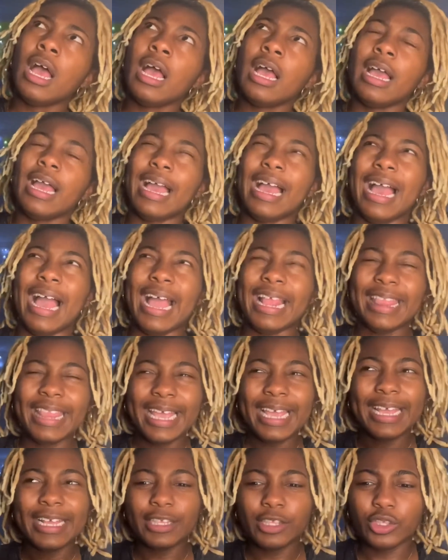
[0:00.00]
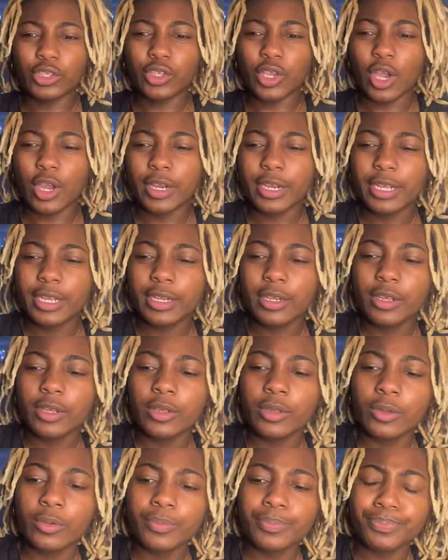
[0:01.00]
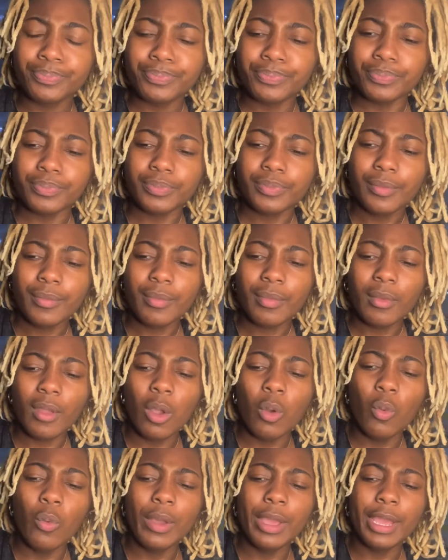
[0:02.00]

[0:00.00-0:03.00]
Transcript: I think it started when